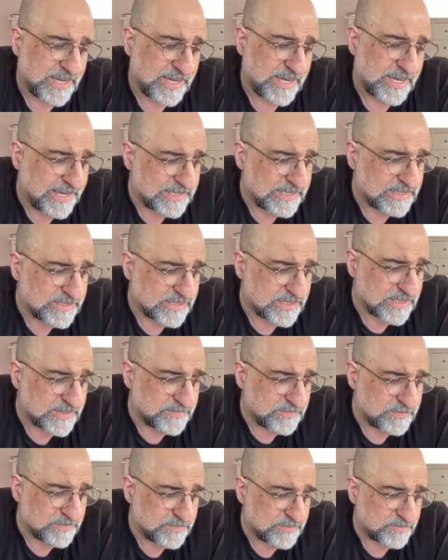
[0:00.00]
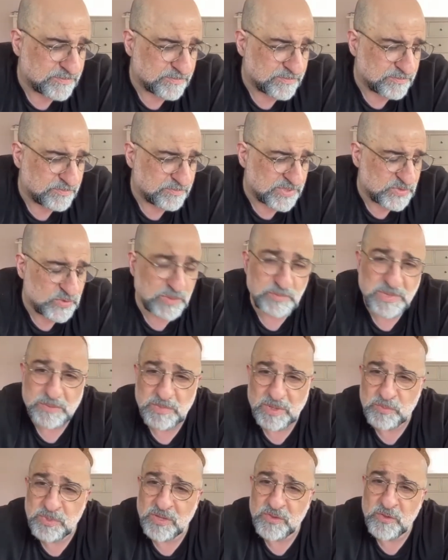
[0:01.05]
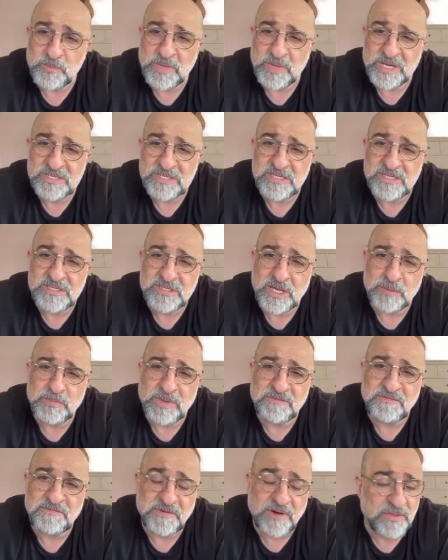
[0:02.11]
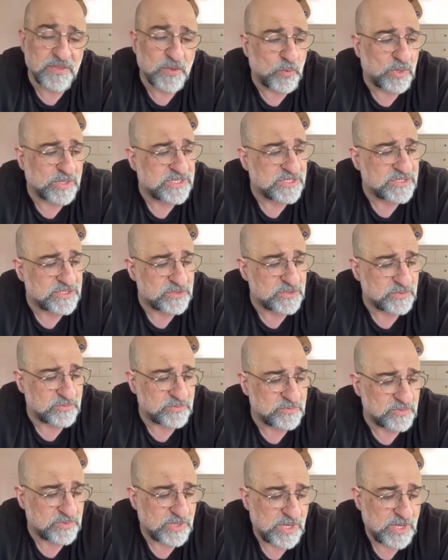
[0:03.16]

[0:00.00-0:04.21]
And between me, my brother and my sister, and my father wanted to